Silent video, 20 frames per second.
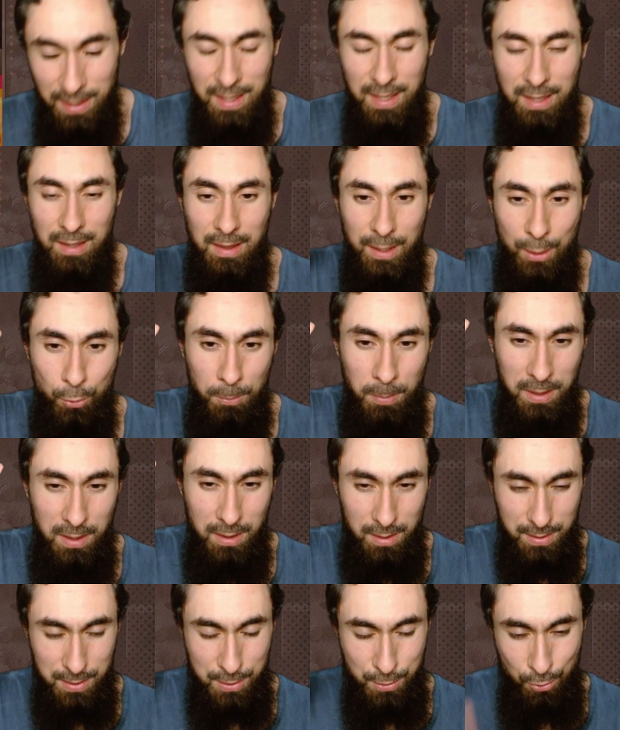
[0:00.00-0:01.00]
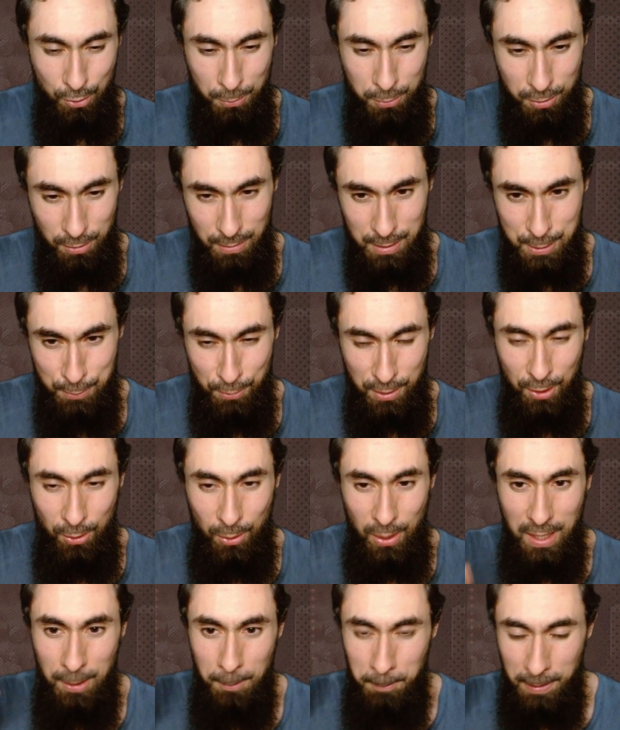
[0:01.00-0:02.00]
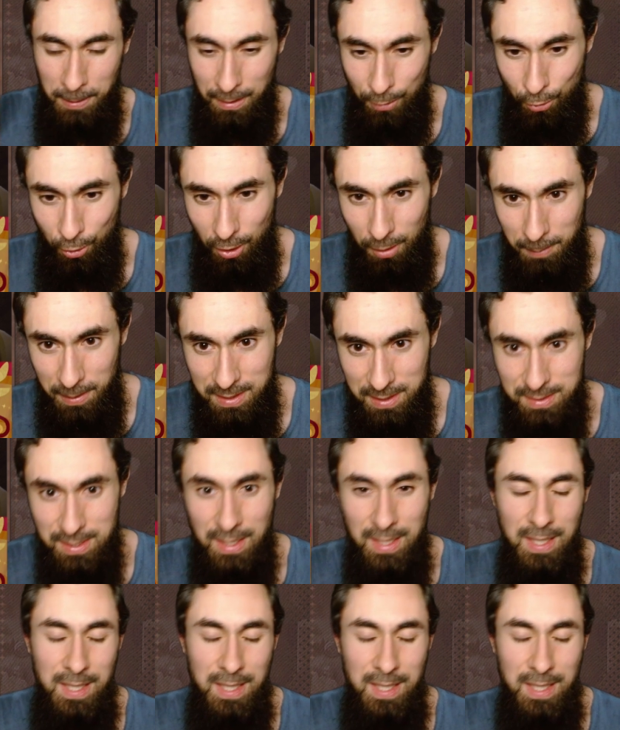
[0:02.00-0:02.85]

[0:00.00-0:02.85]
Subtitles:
The link will be in the description of this video and a pinned comment.